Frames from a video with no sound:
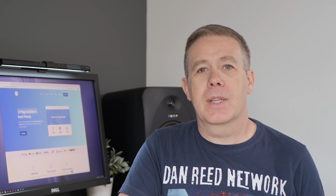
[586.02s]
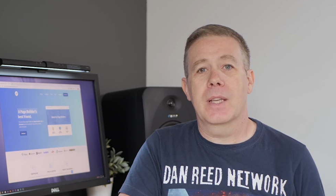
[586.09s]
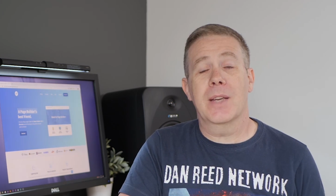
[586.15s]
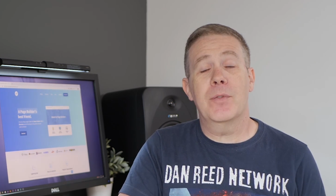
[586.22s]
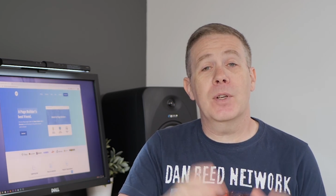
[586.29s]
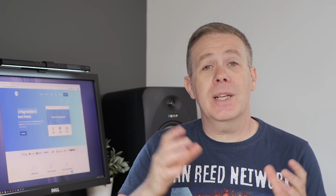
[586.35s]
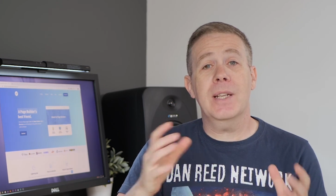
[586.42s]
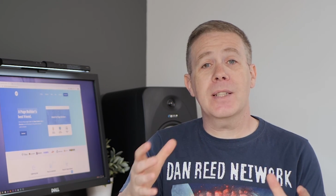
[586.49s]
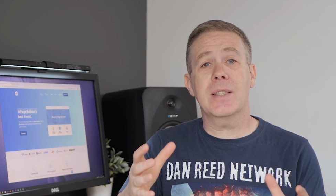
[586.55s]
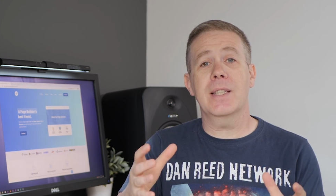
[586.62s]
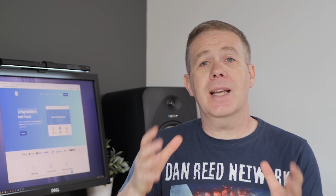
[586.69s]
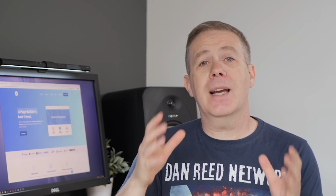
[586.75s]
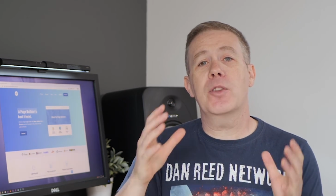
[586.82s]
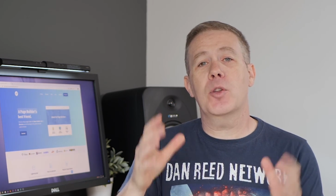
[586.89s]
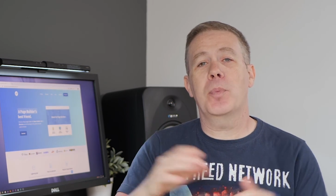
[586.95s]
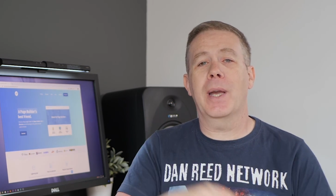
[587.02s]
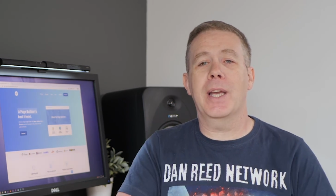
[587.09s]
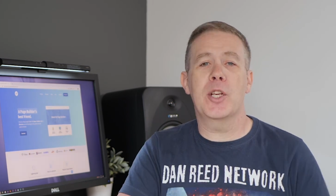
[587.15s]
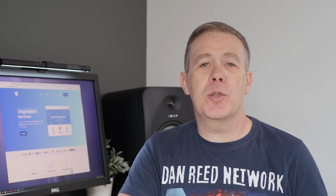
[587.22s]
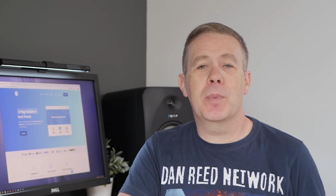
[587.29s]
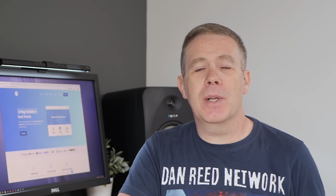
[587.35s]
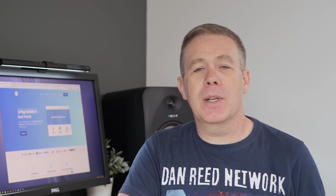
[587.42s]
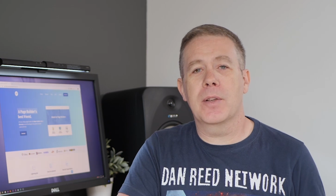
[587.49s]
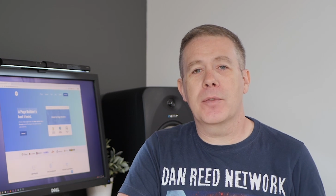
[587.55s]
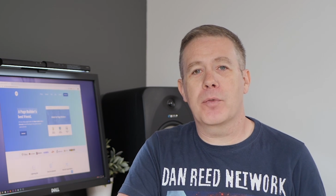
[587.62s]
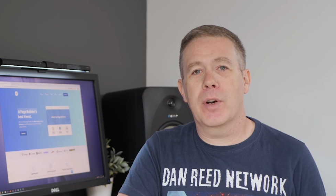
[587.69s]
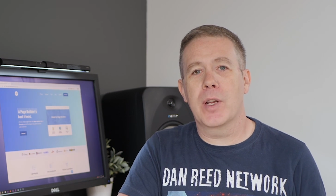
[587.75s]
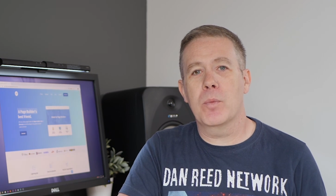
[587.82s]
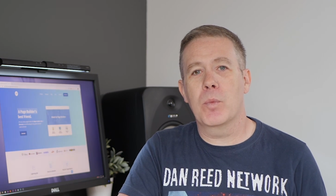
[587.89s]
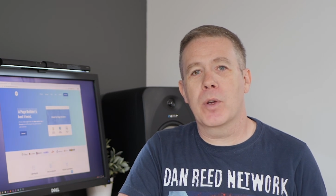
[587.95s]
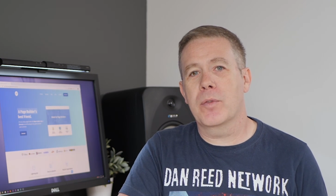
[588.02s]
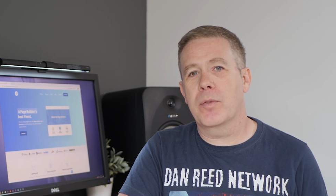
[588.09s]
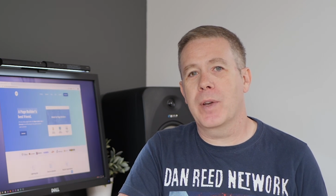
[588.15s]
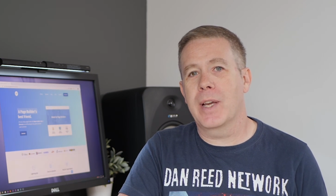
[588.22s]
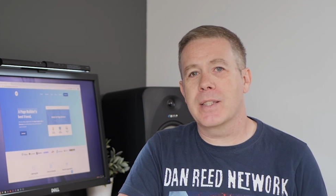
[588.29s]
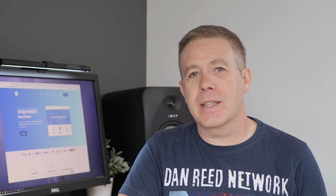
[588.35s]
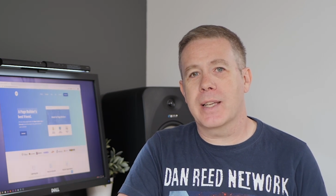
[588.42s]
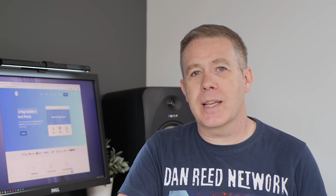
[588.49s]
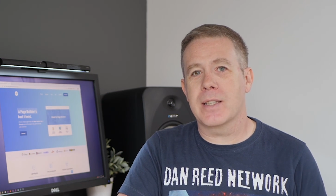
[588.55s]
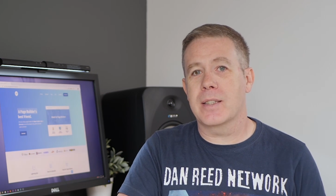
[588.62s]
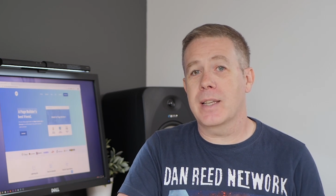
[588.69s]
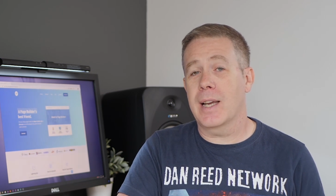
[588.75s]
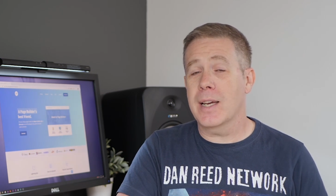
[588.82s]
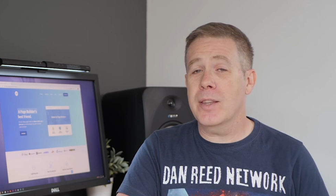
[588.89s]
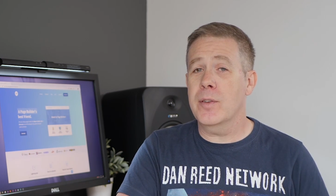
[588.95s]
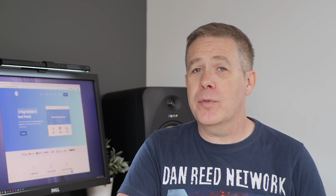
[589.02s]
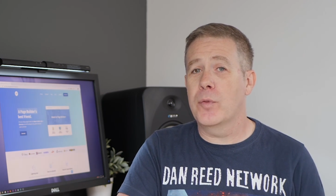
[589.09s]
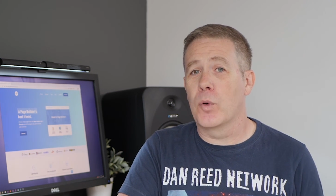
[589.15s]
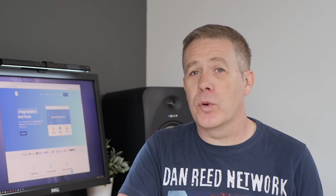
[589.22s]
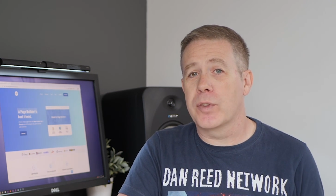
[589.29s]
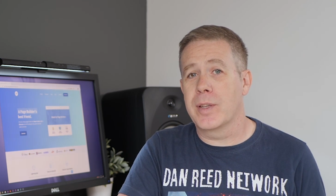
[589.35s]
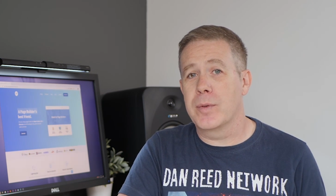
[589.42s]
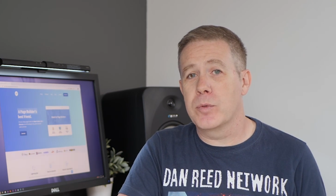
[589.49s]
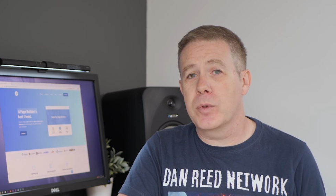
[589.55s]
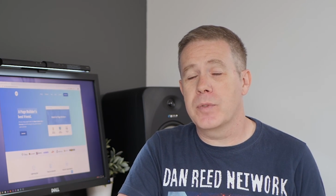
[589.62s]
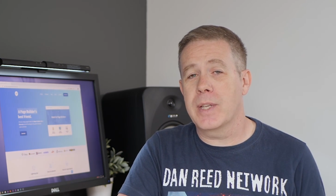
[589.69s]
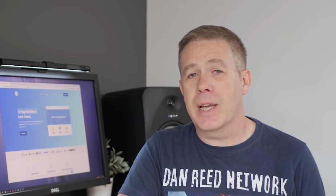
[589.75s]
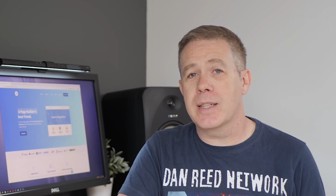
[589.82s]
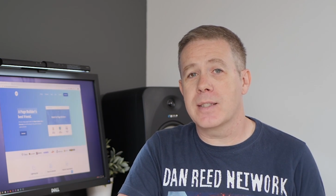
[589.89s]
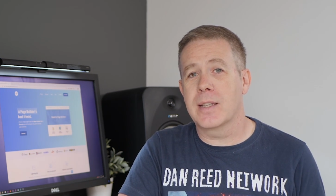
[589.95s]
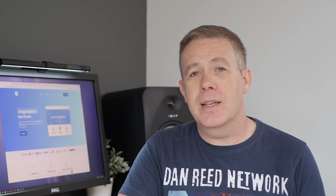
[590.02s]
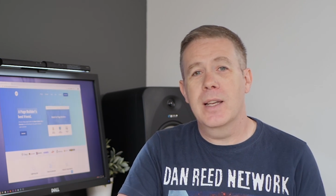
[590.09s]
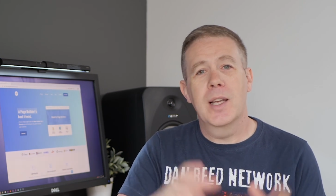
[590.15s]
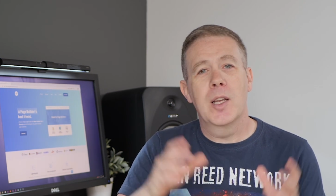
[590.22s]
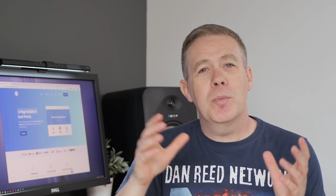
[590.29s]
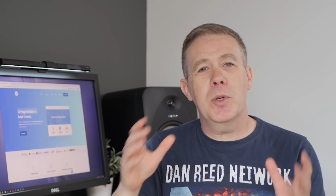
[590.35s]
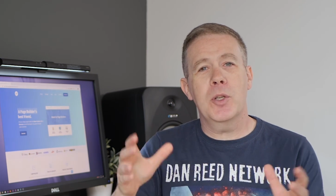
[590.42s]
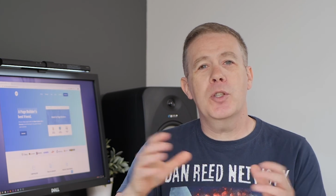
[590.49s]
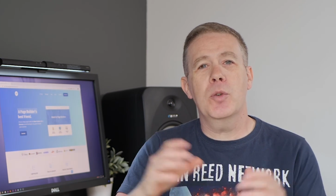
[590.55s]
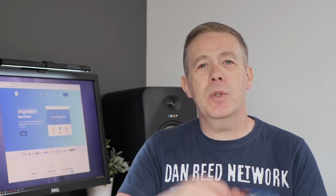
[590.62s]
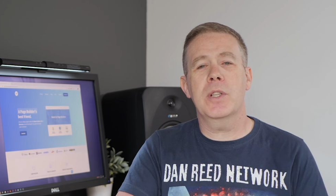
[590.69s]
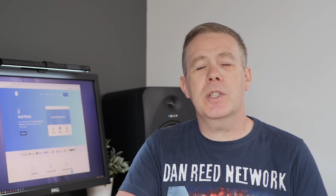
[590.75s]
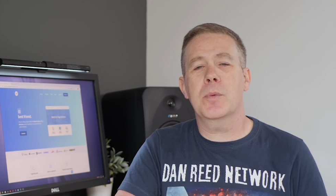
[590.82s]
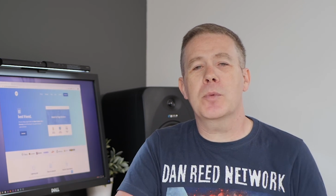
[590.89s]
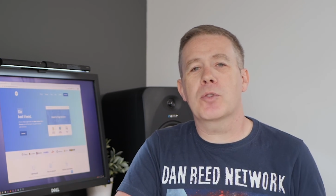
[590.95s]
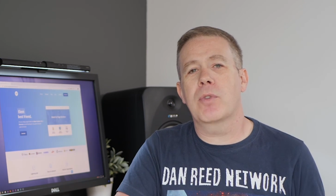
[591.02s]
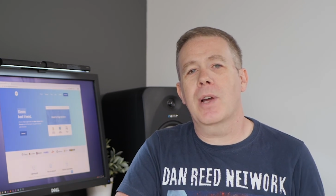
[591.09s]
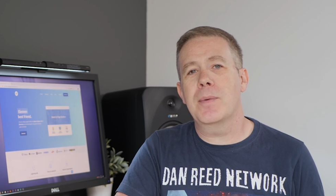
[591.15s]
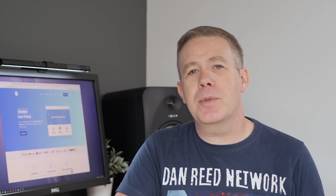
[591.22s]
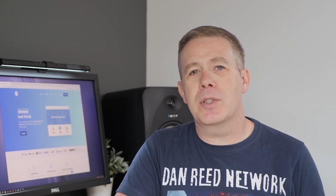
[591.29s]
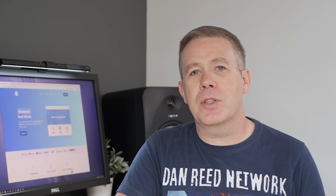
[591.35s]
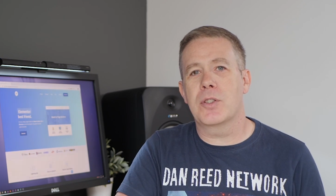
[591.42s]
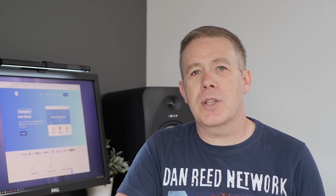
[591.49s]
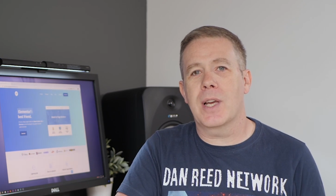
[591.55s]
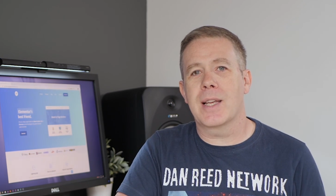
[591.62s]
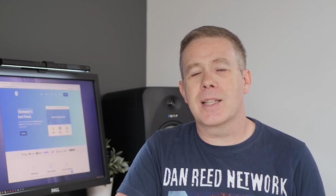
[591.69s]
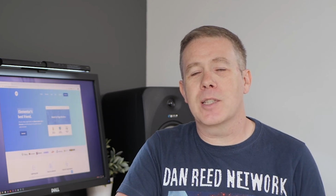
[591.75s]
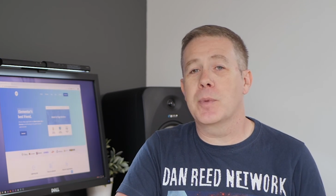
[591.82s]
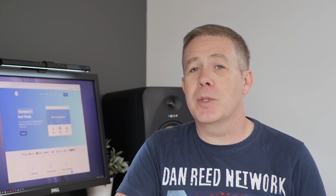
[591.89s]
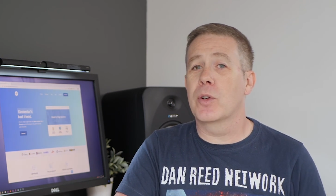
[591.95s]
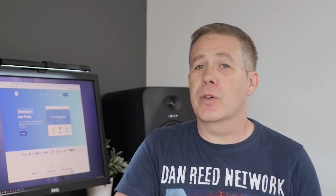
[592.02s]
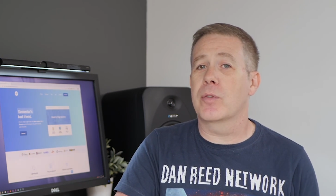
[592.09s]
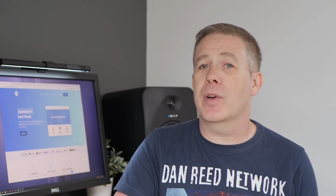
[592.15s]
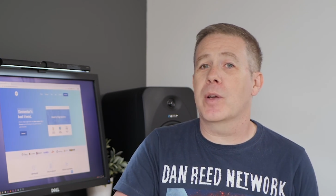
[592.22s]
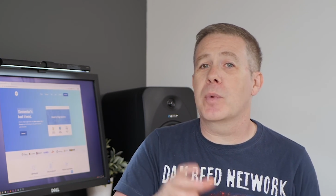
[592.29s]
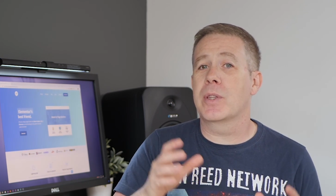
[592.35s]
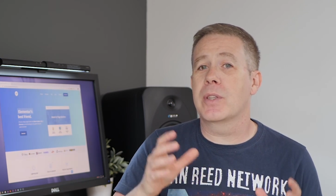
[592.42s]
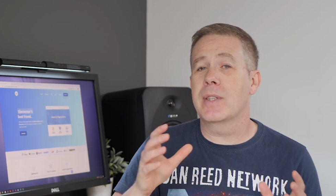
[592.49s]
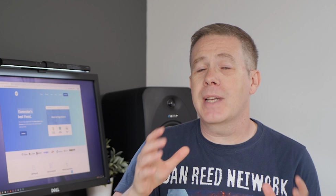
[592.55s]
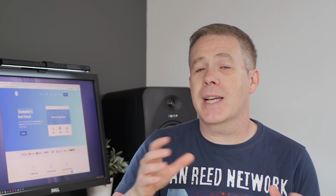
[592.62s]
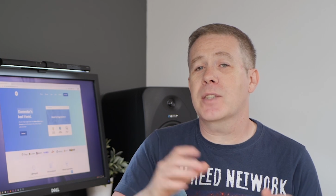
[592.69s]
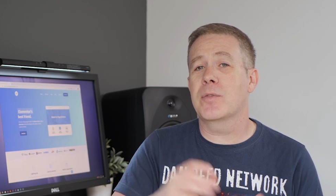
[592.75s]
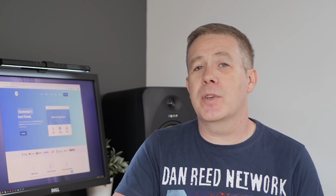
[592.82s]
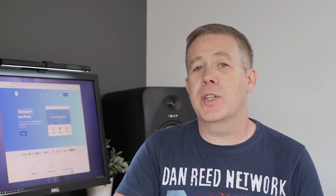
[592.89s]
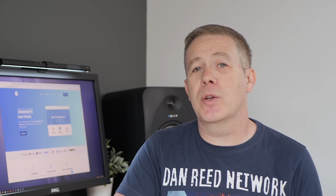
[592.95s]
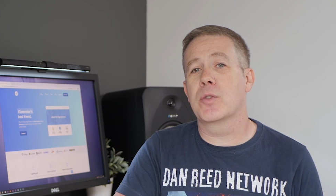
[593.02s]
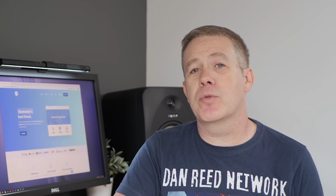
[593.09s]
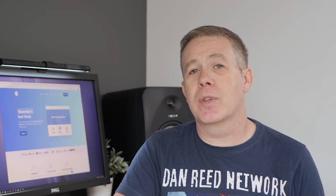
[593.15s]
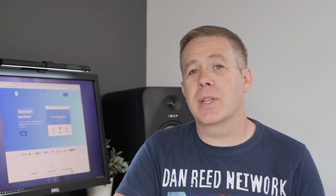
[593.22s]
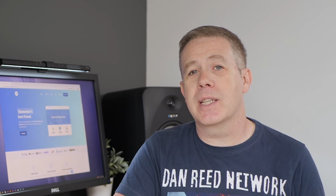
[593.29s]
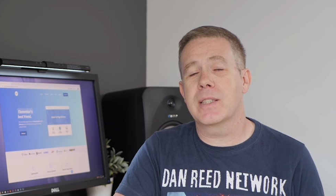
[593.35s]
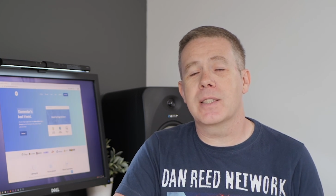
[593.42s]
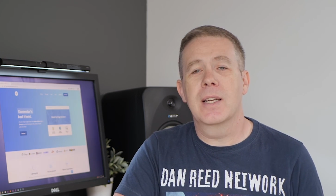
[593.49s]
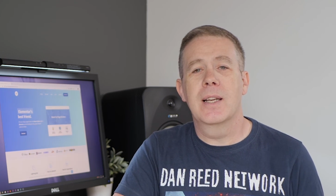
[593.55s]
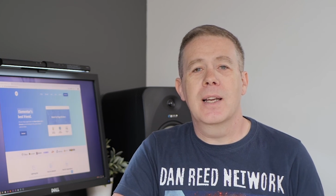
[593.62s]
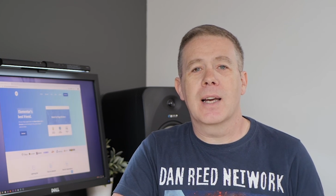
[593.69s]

If you'd like to see how the Page Builder Framework fares against the other 4 themes we've tested, be sure to subscribe to the channel to be notified when the next video is released,